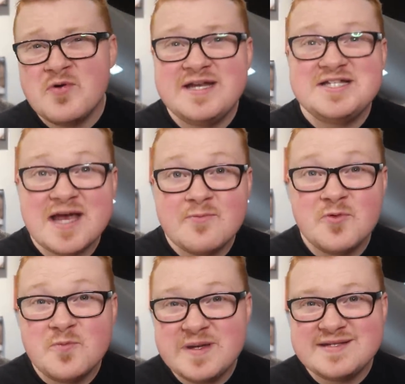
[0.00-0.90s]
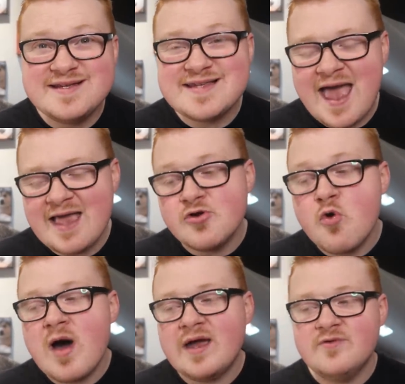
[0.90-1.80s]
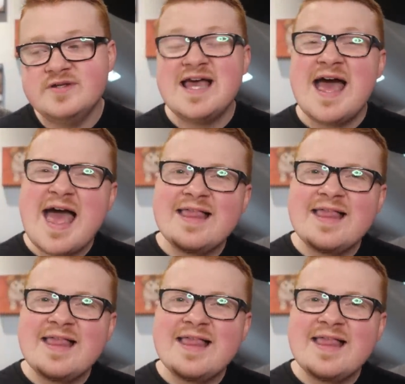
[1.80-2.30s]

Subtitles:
or any general business inquiries.